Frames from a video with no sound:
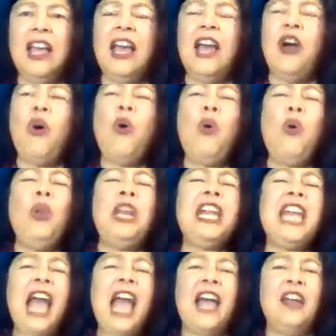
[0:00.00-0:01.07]
All he
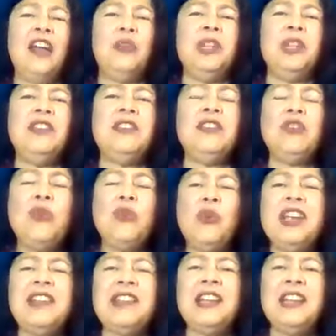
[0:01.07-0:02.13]
had were the
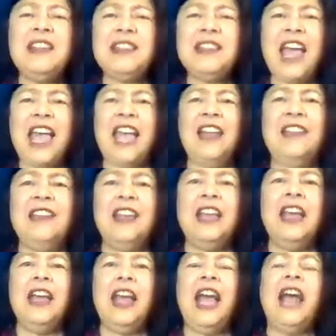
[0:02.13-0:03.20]
stories in his head
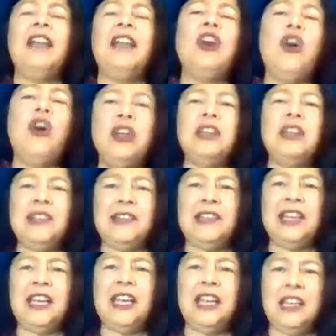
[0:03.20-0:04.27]
and the
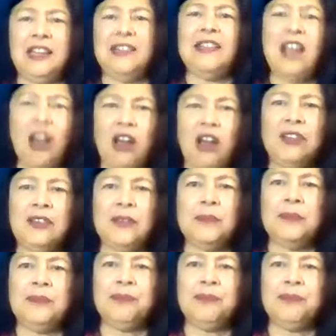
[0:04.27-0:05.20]
honesty in his heart.